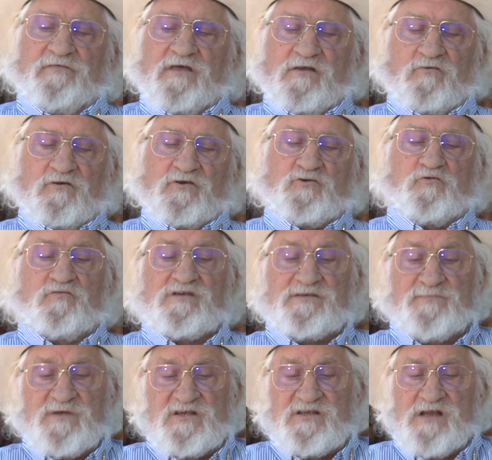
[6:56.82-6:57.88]
that on
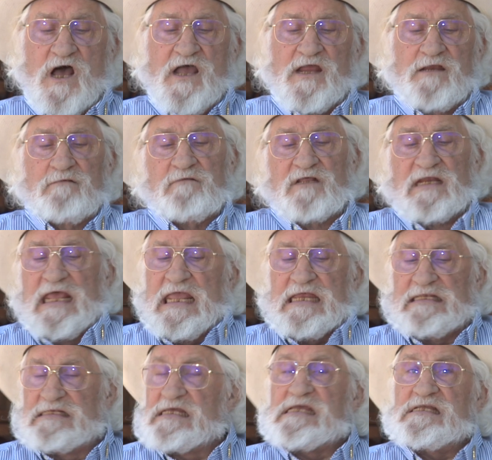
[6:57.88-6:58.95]
Christmas night in
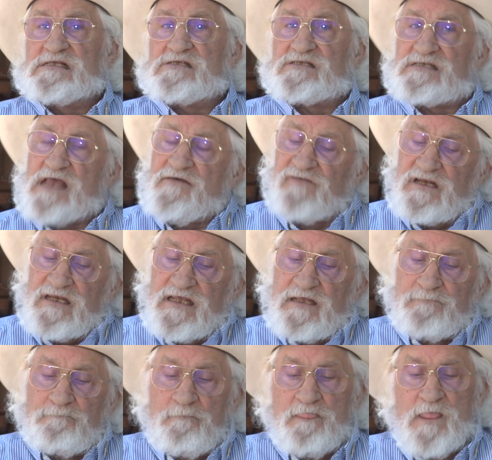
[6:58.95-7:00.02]

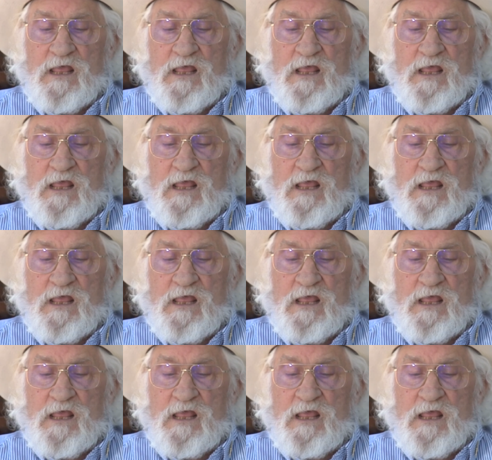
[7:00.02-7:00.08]
1870,